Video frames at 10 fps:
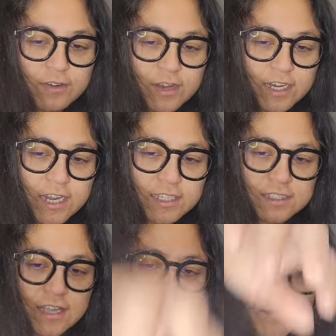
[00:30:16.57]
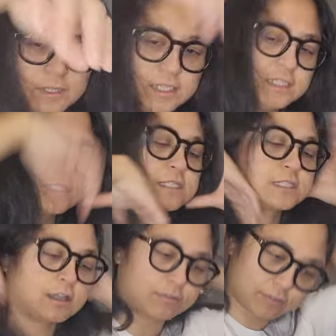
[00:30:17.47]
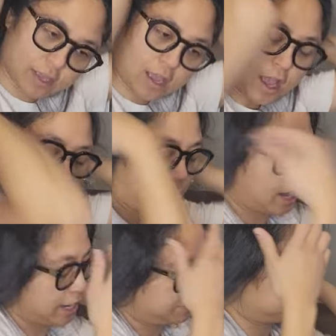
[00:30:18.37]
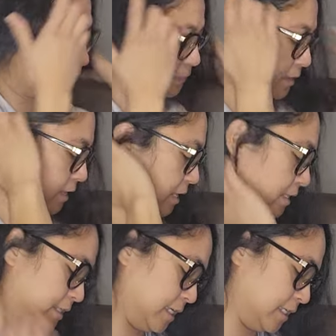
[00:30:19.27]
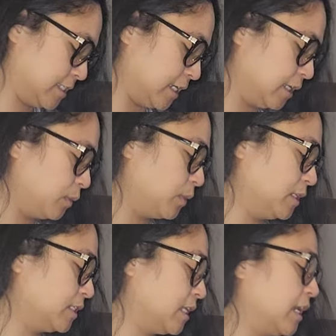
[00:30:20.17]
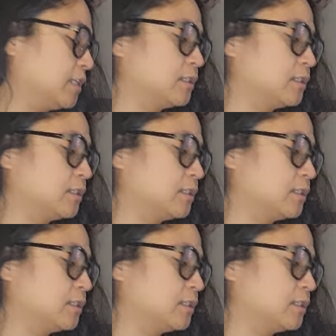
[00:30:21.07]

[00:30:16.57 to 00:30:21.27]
right next to Emmeline's and stuff. All right. These are the ones that I